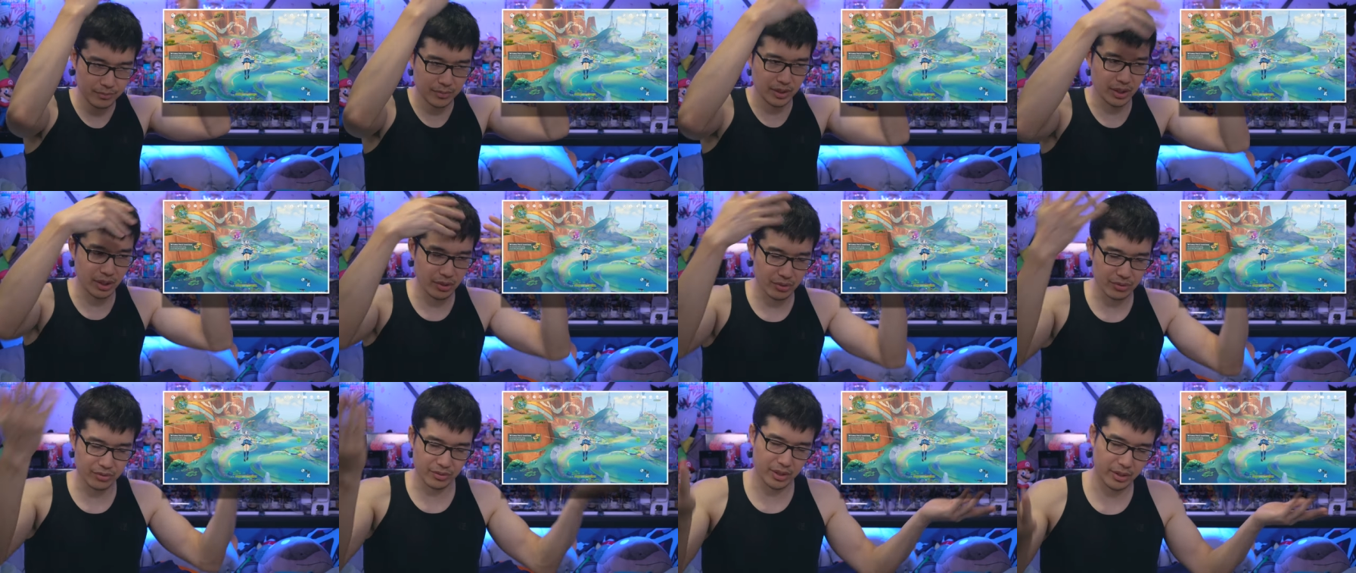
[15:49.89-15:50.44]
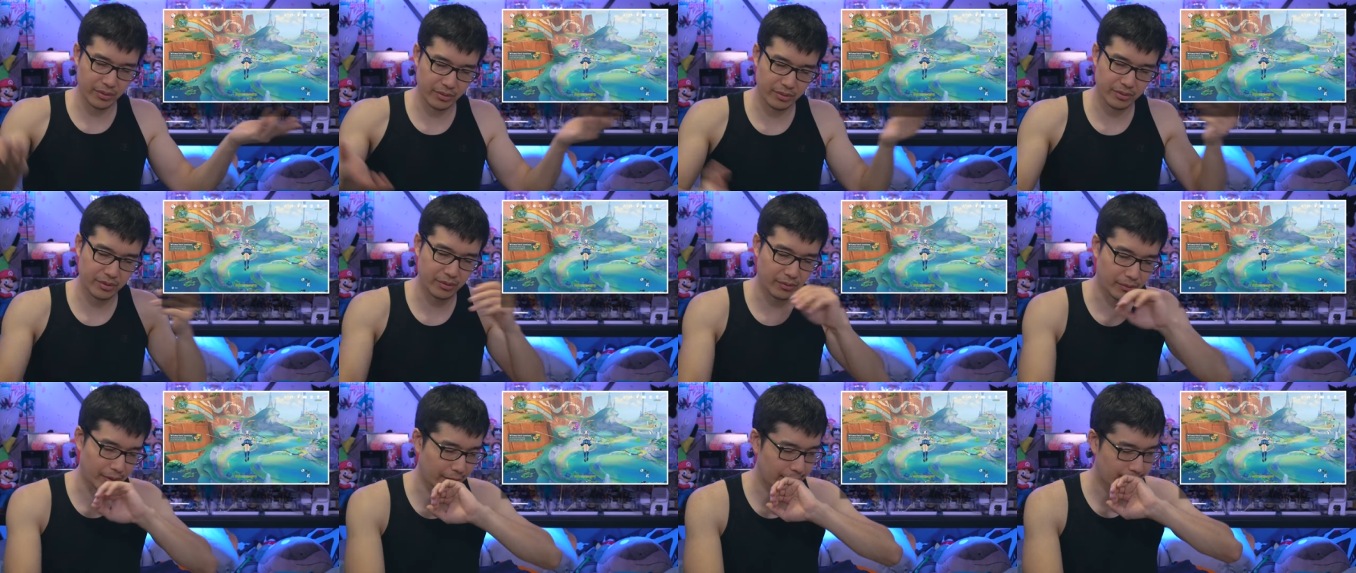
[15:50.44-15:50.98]
ears and
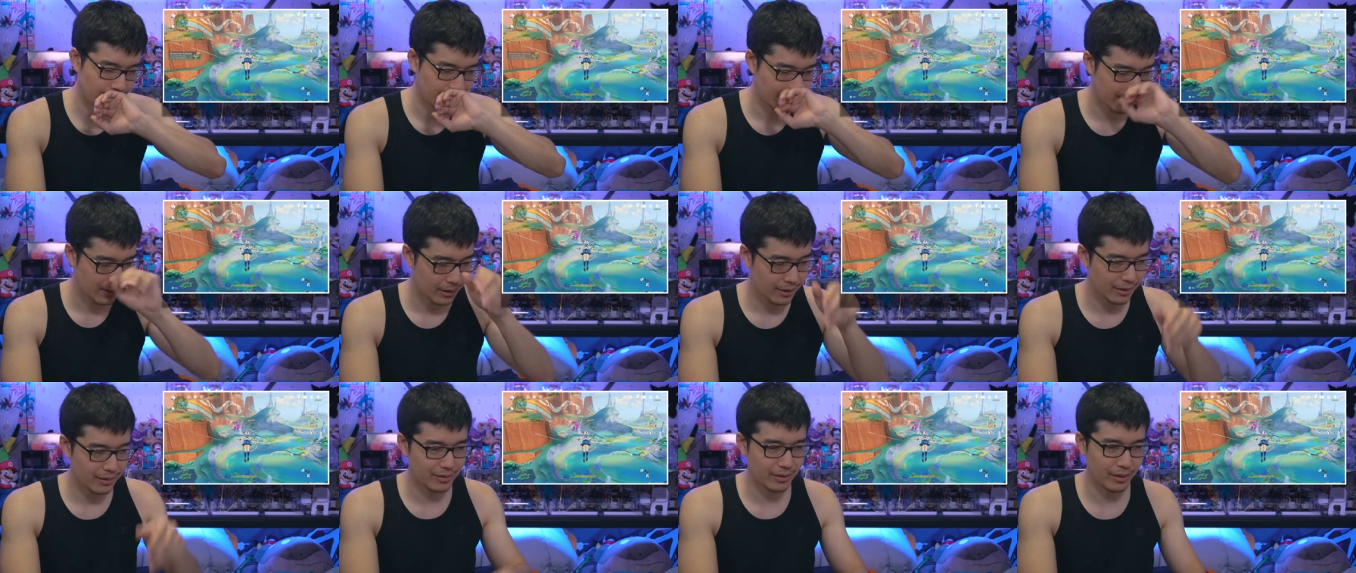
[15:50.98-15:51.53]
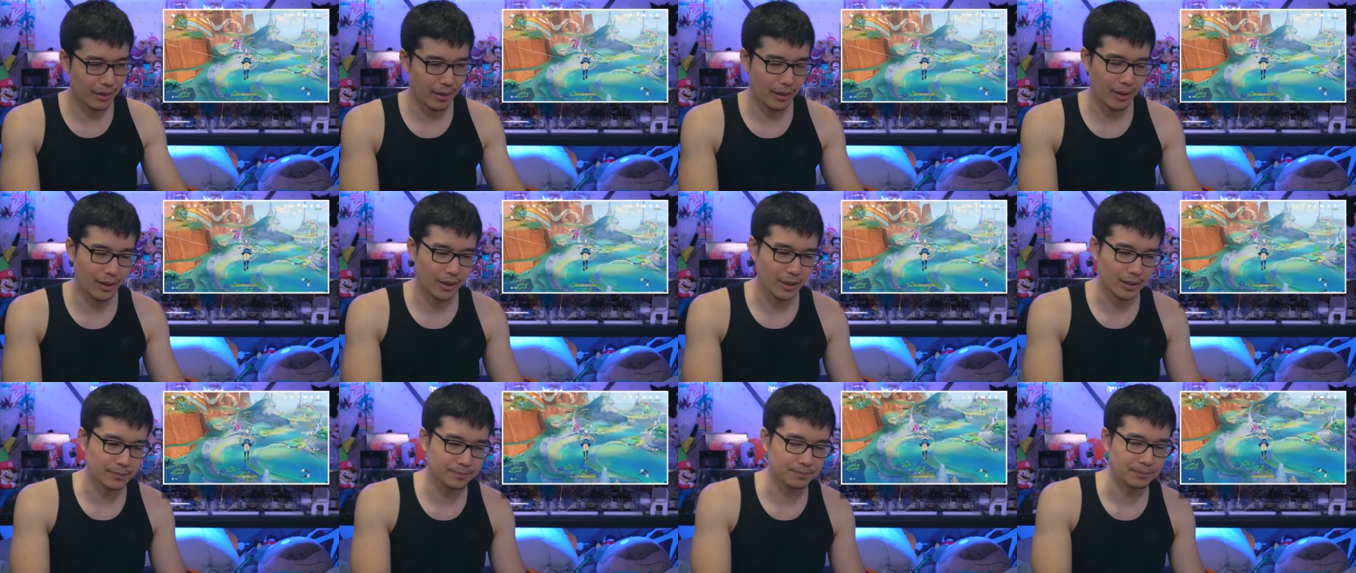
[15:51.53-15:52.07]
everything, right?
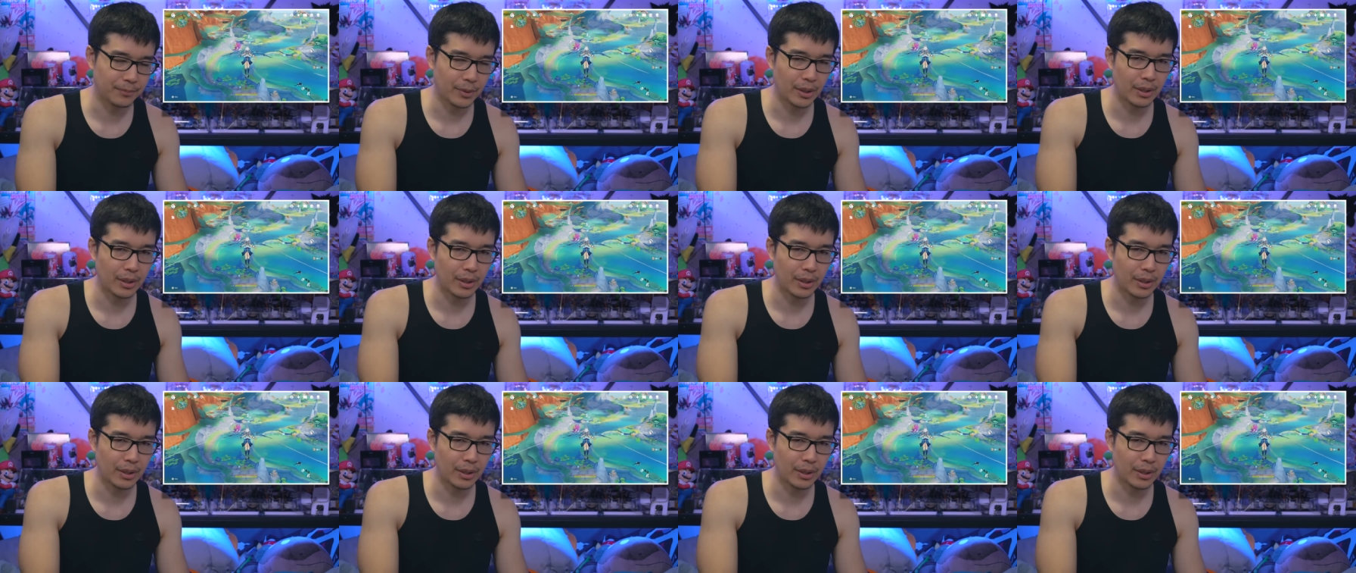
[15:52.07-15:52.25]
Um,